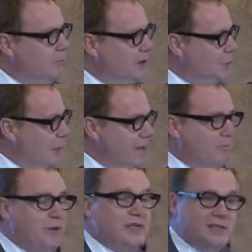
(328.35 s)
between
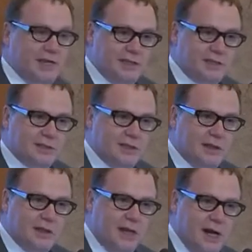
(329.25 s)
business
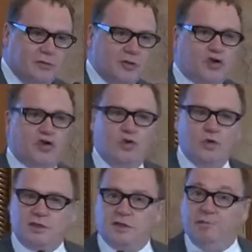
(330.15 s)
and the
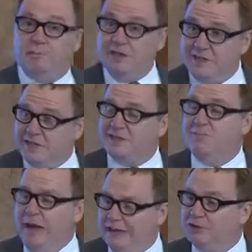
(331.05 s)
tools of
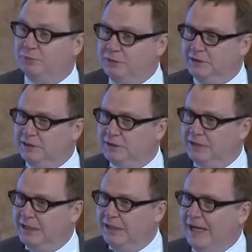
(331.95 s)
business management
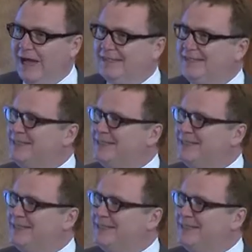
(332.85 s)
and